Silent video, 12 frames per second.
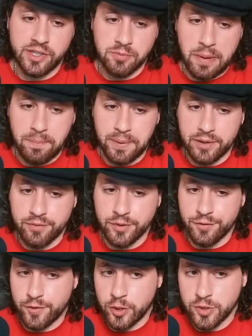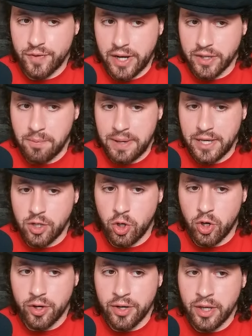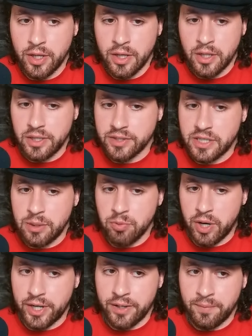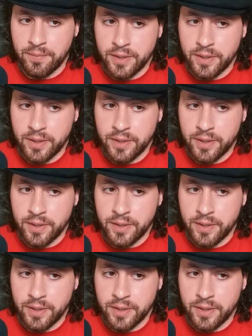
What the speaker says: is my pick for the first fight on the main card. Let's keep running.